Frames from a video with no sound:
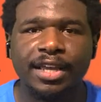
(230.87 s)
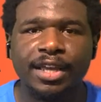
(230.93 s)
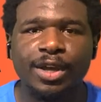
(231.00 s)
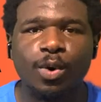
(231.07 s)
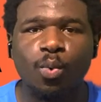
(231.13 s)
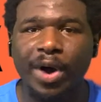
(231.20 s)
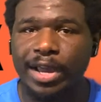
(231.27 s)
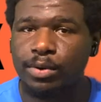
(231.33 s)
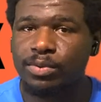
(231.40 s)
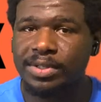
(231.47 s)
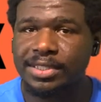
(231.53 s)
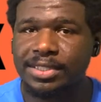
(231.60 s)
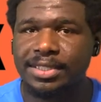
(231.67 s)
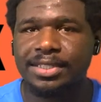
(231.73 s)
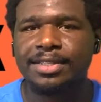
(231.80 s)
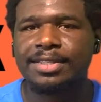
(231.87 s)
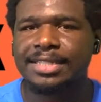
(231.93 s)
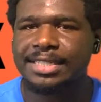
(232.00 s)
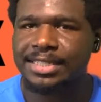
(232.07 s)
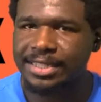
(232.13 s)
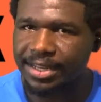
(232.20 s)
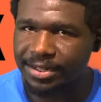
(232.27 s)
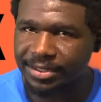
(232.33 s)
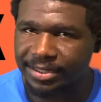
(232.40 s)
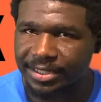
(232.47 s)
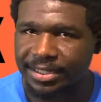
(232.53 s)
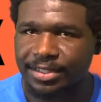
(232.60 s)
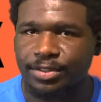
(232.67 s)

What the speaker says: White ones, settling,